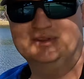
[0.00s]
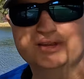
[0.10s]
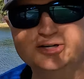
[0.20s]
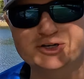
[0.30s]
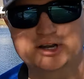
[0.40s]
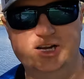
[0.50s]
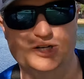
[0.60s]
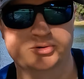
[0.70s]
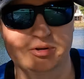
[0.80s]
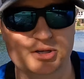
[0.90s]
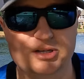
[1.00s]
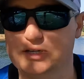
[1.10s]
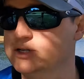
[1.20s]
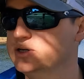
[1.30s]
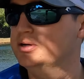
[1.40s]
There's your catch and
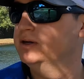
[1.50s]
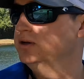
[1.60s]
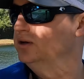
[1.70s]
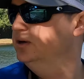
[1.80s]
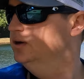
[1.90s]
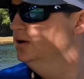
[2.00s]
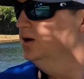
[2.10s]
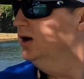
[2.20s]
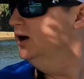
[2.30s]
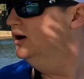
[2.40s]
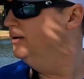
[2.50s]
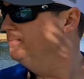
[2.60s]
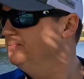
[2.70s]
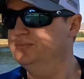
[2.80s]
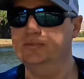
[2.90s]
release.
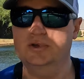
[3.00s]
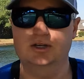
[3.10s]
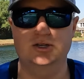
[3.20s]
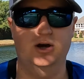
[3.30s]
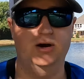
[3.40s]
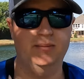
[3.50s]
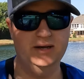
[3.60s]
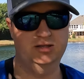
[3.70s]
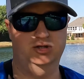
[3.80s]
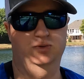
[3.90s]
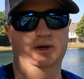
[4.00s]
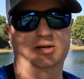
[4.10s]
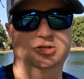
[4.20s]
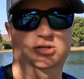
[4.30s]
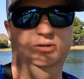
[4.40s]
Um, so I made the
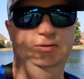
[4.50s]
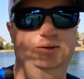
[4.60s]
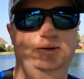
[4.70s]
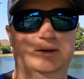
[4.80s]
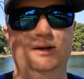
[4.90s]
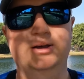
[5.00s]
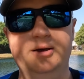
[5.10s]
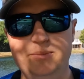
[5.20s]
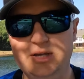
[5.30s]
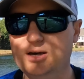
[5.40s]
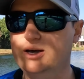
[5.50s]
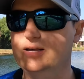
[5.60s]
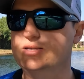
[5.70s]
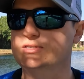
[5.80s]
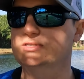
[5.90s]
switch
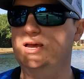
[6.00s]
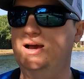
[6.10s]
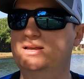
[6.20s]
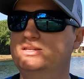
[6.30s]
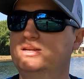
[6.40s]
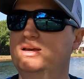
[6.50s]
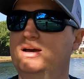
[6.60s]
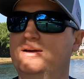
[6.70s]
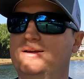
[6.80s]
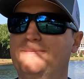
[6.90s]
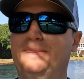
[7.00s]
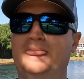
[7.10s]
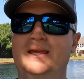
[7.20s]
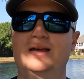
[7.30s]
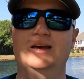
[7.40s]
because I,
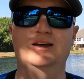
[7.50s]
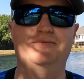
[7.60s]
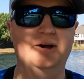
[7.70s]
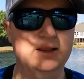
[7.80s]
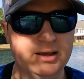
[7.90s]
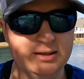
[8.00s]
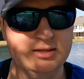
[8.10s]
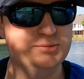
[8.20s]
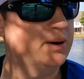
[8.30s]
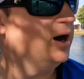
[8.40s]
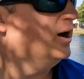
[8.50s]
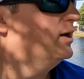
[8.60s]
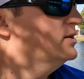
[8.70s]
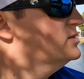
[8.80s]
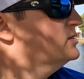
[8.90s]
it felt like this
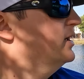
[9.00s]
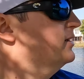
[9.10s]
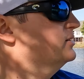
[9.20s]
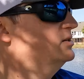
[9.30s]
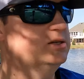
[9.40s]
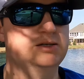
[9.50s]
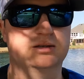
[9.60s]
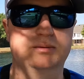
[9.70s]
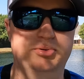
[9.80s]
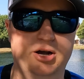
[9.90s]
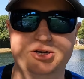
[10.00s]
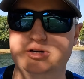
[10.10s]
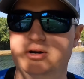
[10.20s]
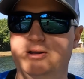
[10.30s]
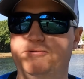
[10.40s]
pond is like decently
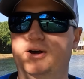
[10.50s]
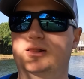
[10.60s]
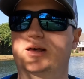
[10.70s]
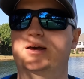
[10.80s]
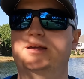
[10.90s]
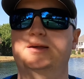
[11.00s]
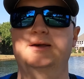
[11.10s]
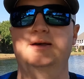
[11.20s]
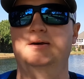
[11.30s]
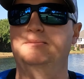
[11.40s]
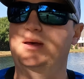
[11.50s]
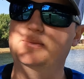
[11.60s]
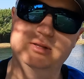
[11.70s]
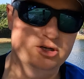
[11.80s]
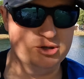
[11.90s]
pressured. It felt like
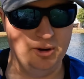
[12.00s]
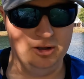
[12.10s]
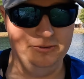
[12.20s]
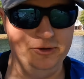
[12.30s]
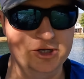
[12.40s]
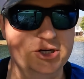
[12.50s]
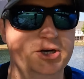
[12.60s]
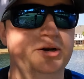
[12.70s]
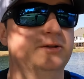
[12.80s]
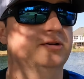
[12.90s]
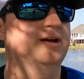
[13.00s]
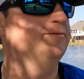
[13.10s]
maybe there's smaller fish in here. They're